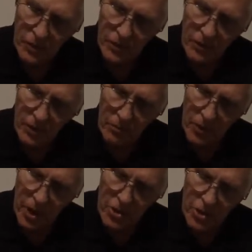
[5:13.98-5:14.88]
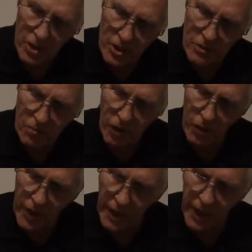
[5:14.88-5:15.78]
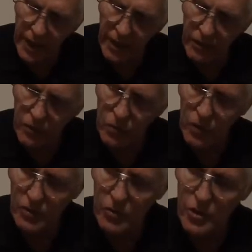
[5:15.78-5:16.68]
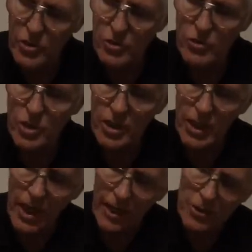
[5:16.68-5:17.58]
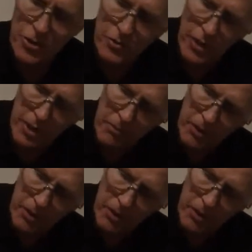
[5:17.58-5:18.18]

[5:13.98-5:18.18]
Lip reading: The abrasion is blowing air with crystals in the air stream.